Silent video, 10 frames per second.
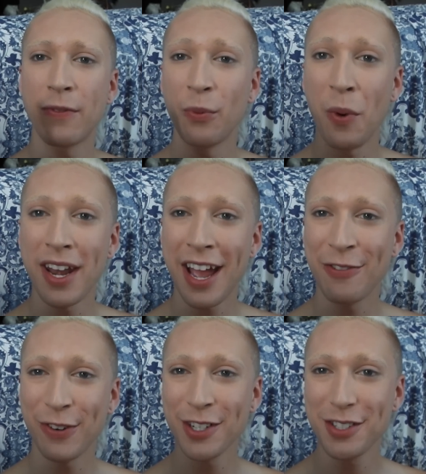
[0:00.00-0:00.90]
When I
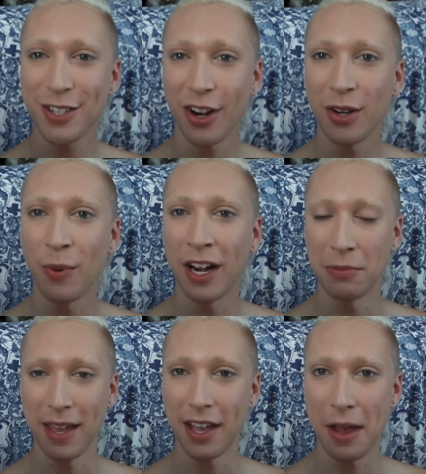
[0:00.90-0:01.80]
first started
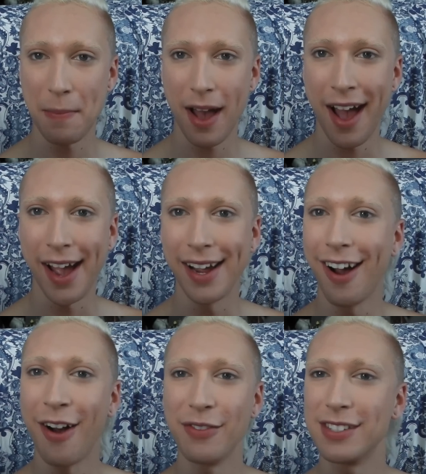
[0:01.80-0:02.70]
wearing makeup, I
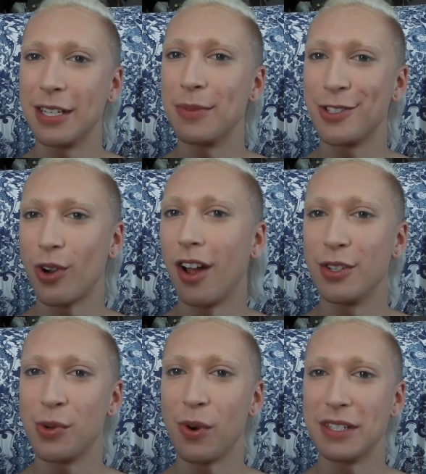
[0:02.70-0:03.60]
obviously was
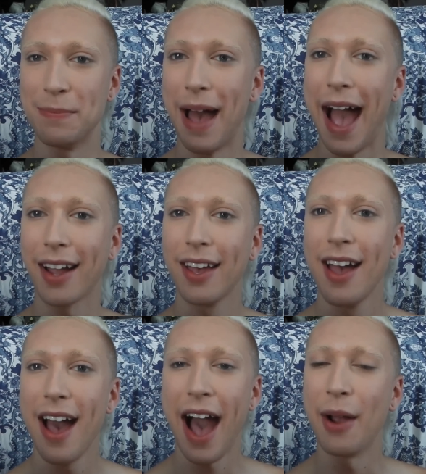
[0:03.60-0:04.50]
drawn towards MAC.
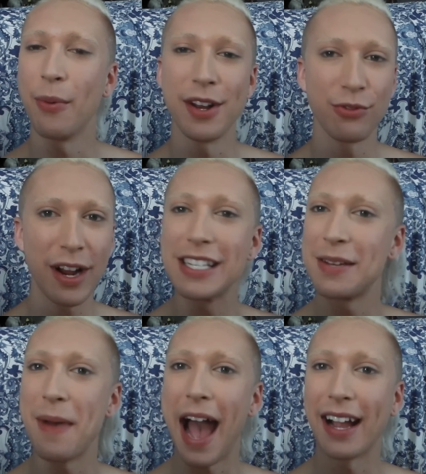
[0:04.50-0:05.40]
I went right
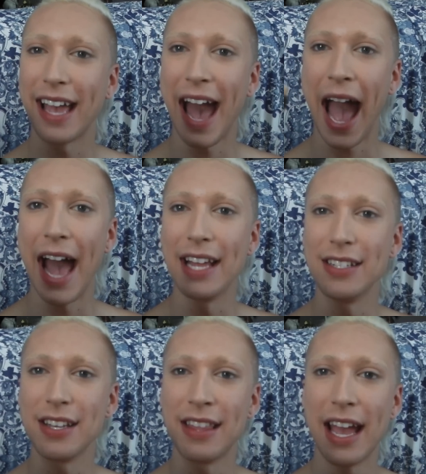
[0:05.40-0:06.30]
to MAC,
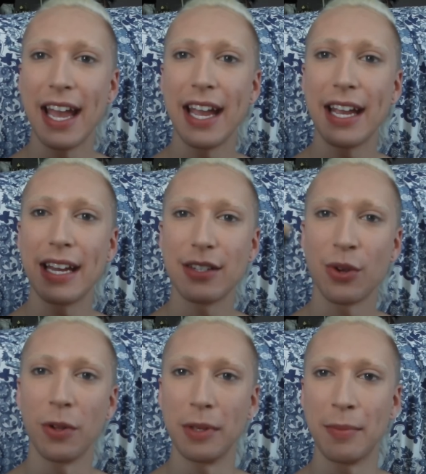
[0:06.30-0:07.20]
and they
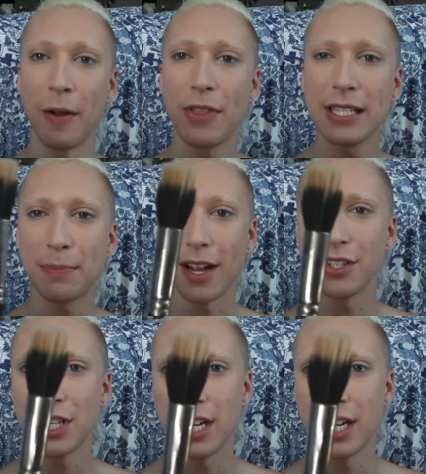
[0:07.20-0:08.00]
told me about this brush